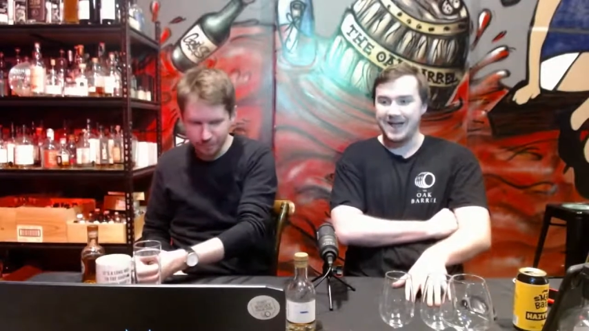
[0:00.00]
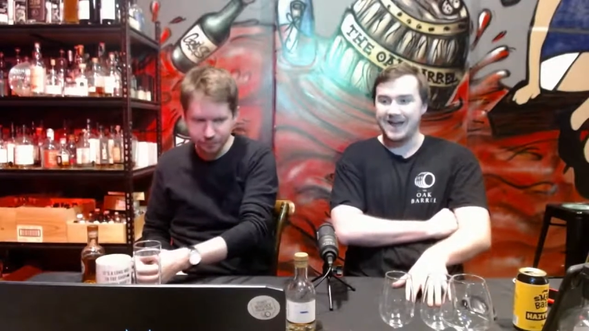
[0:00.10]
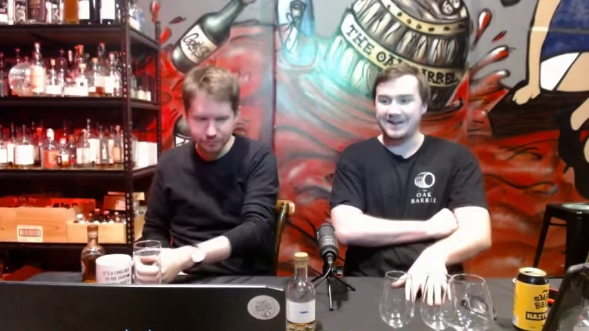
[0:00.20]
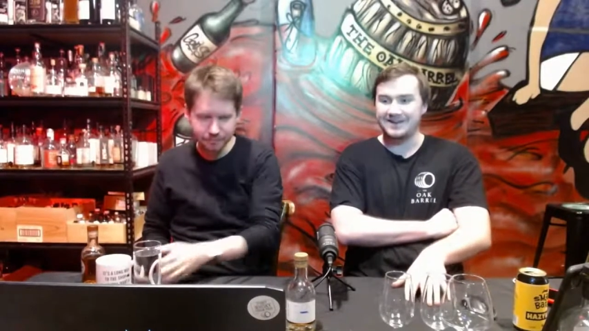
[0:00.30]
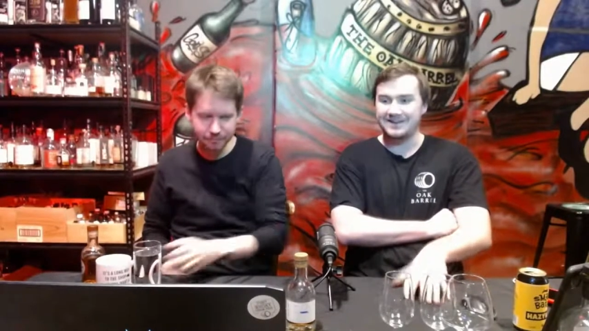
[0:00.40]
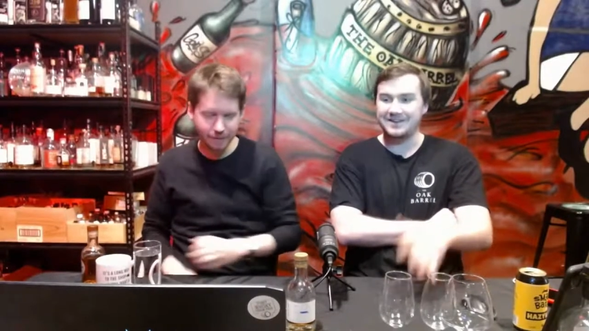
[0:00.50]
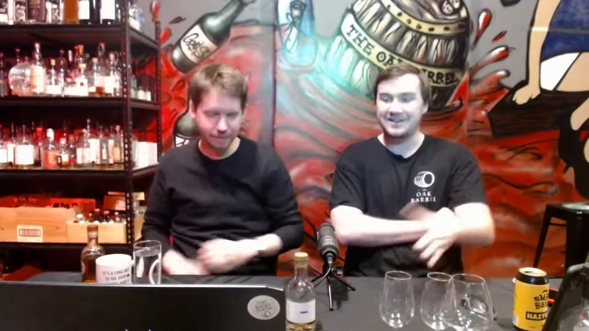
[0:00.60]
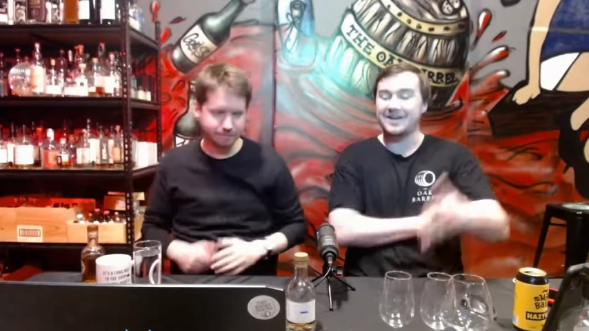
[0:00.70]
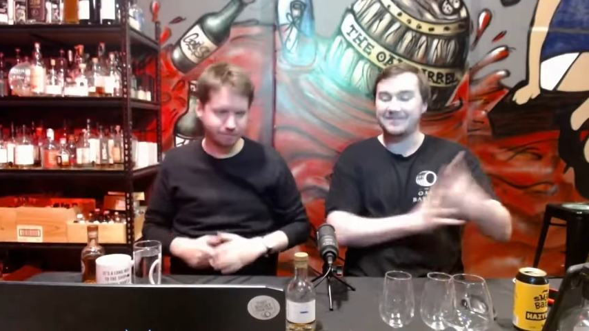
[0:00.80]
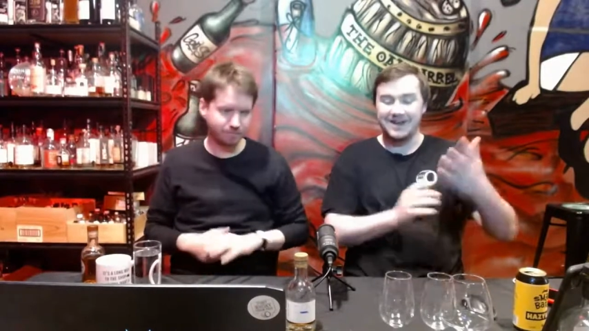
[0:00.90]
Speaker 1: and you know
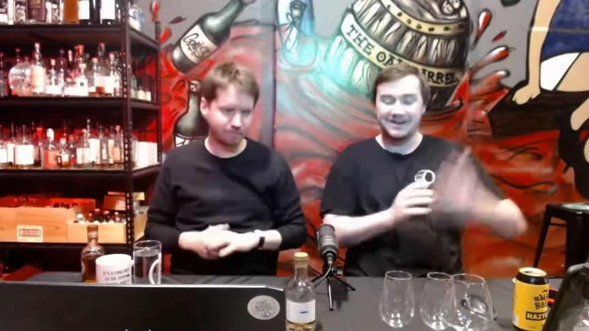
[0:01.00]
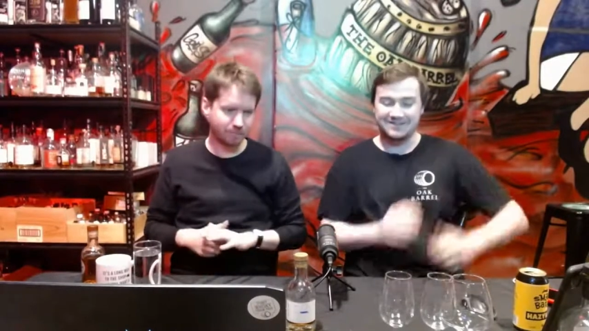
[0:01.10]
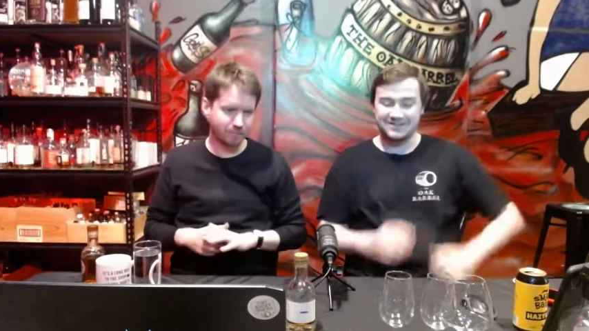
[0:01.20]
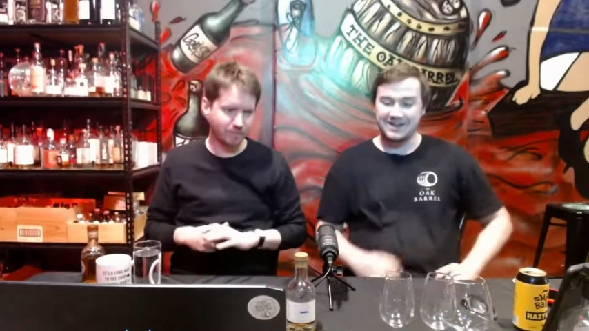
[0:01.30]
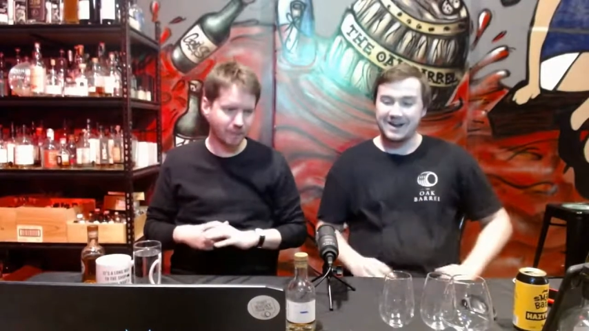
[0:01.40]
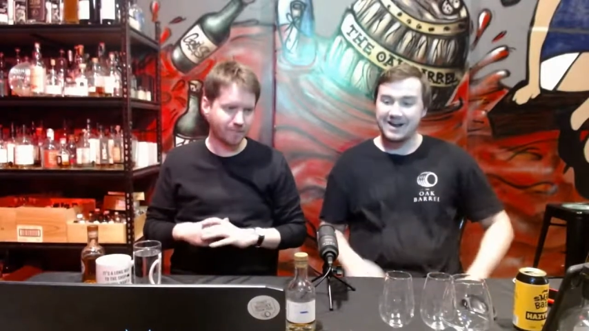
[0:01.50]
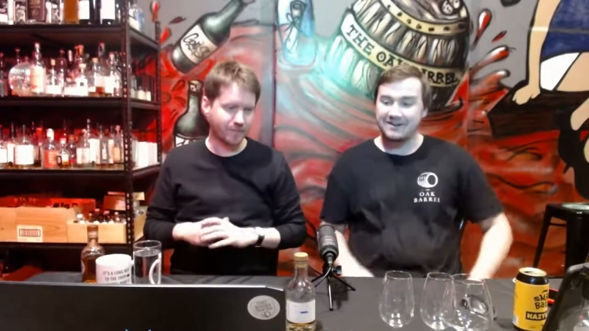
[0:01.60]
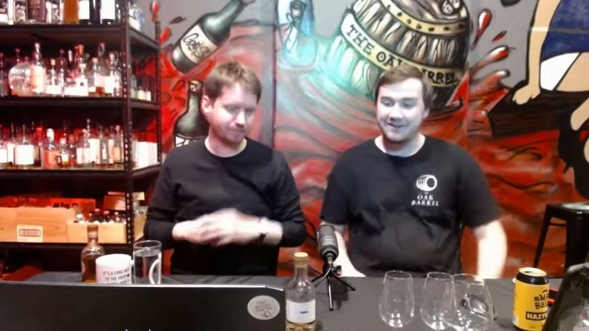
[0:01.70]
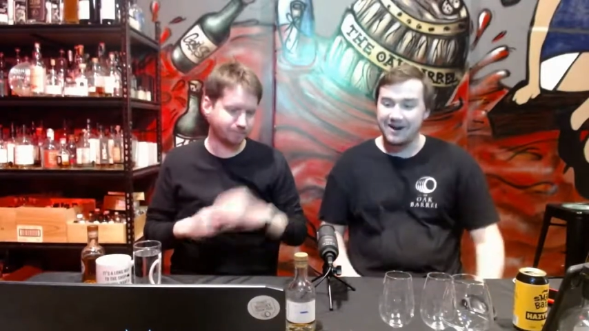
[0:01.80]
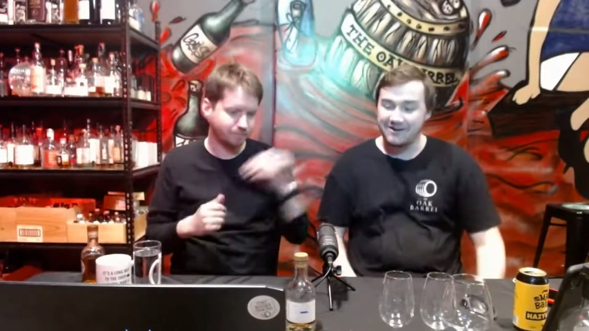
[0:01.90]
that that was at
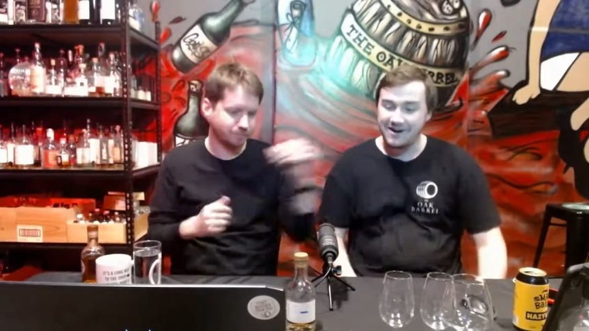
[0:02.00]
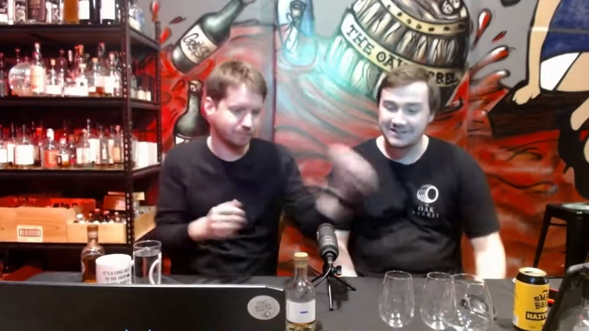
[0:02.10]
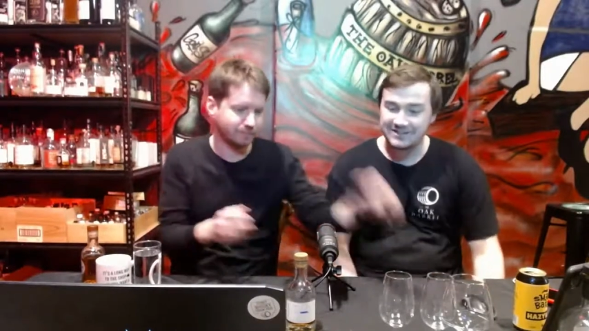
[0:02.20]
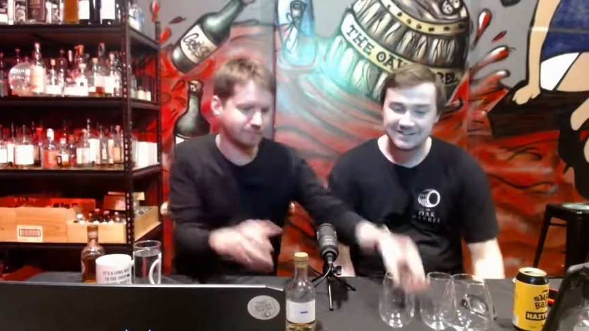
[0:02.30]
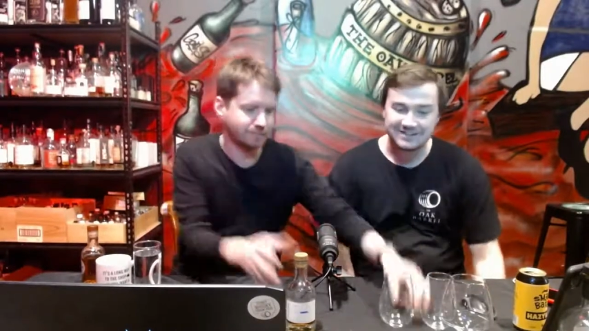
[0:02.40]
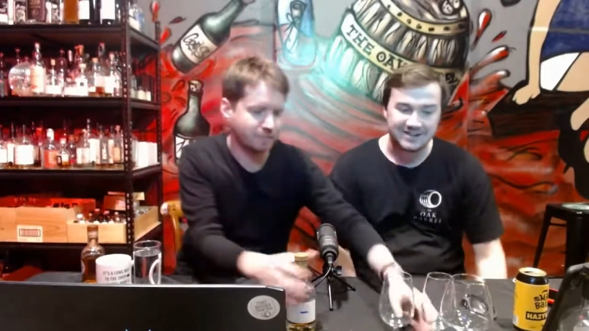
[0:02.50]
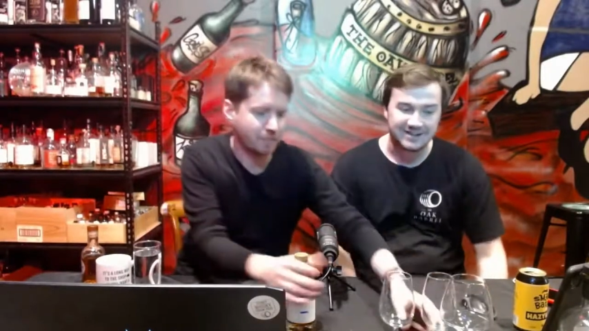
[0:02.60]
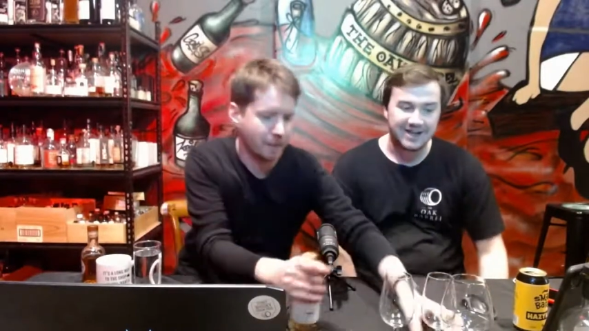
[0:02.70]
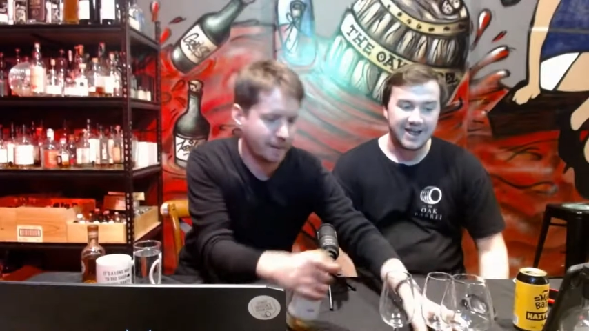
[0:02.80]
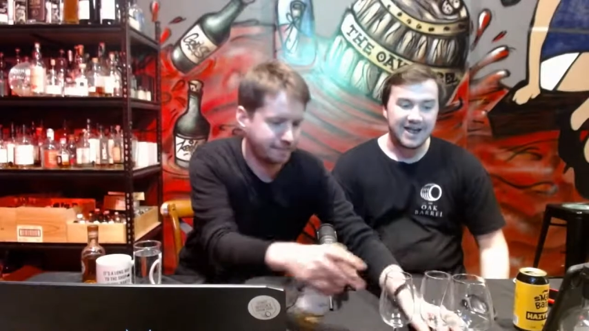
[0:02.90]
our our access,
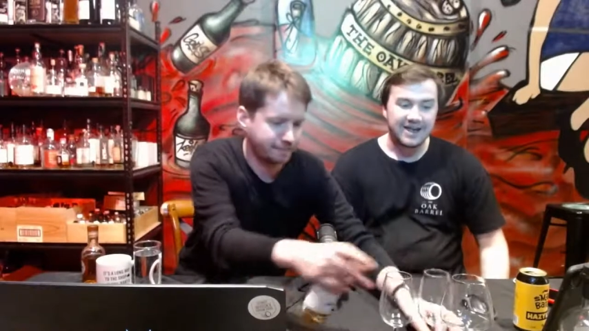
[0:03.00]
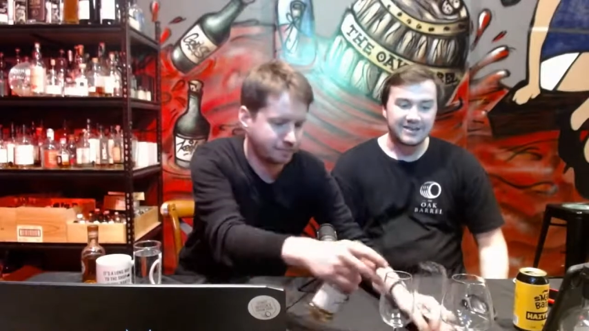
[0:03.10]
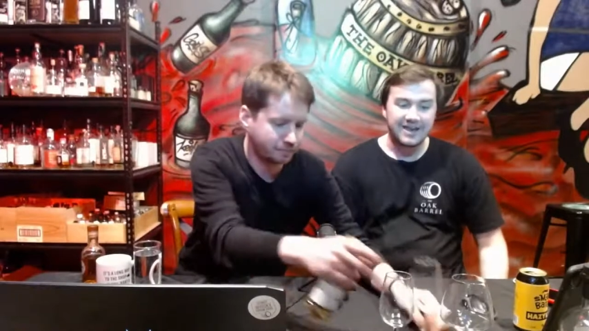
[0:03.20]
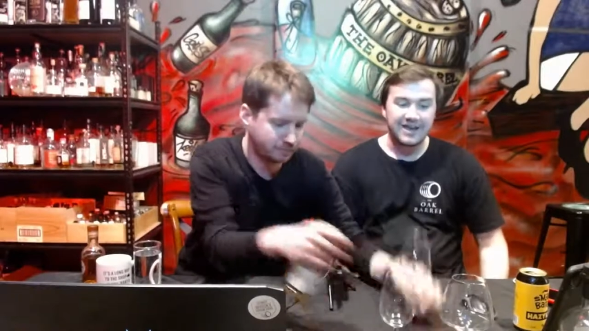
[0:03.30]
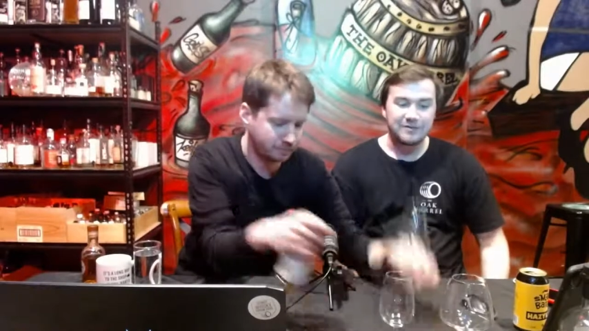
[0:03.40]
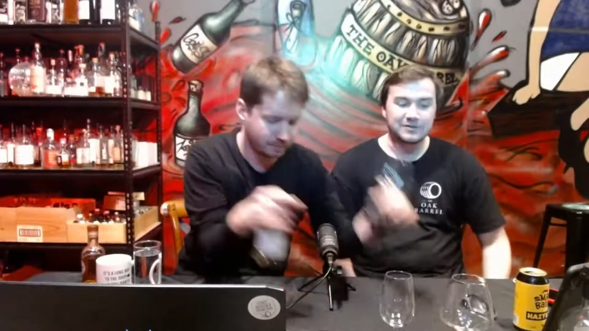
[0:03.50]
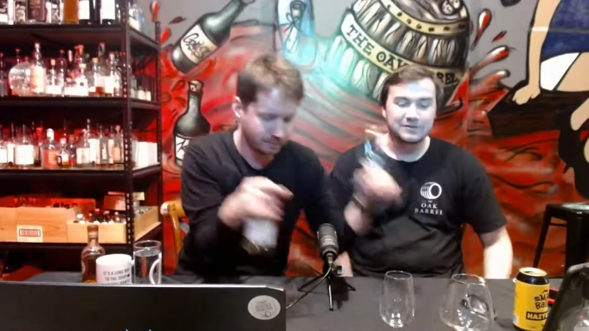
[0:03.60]
and yeah, it was